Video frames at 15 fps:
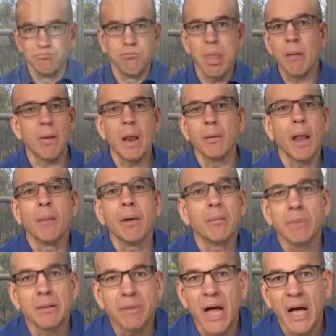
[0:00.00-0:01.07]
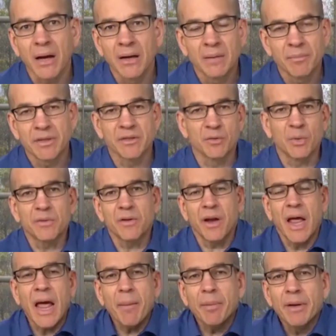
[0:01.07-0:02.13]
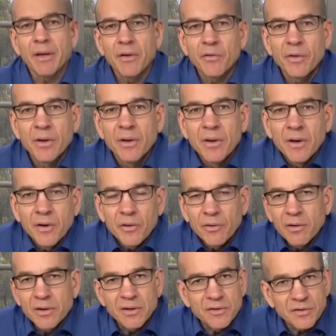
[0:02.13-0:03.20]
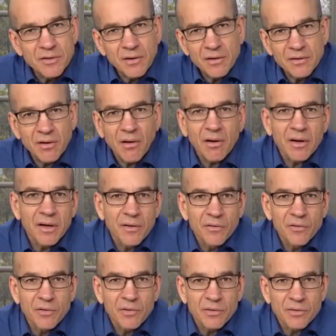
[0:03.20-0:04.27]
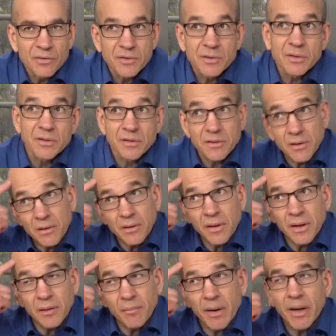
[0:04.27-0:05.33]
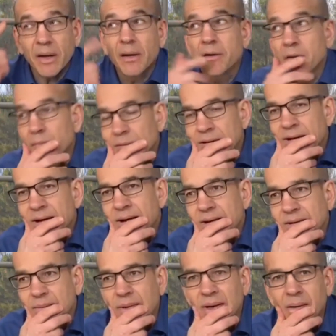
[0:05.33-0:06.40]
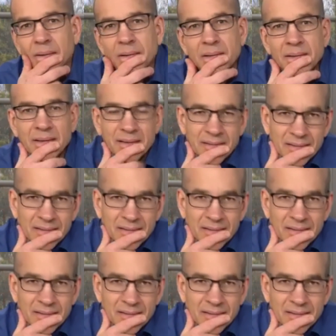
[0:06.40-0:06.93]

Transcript: blah, blah, blah, blah, blah, blah, because what's going to happen is you're going to start talking in circles. You're going to start thinking back in your mind about a